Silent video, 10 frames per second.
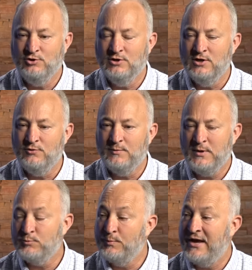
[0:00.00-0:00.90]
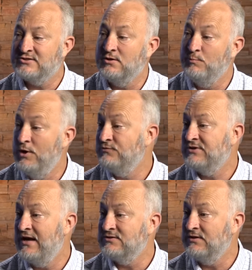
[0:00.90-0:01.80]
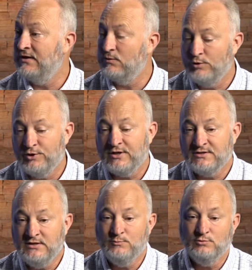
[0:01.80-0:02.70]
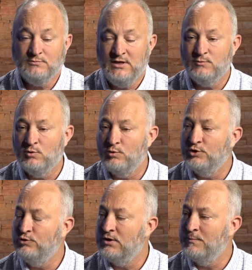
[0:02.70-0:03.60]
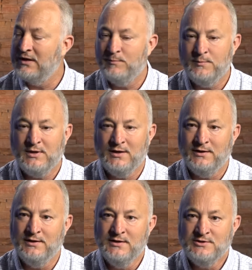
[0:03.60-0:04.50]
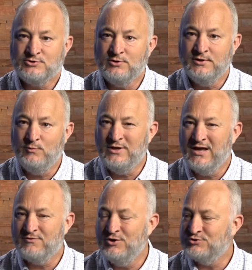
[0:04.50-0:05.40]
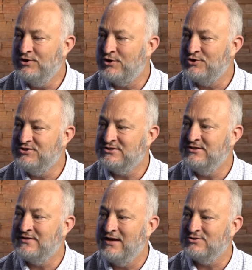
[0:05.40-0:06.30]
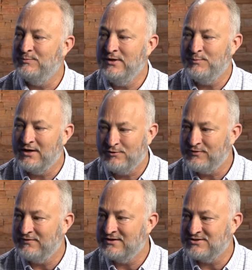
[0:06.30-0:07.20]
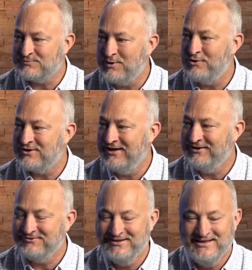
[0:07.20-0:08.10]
know that people are passionate on both sides of that. We're going to keep doing what we're doing here in Macon-Bibb County. Certainly, we have close to 160,000 people. I don't think that's a small town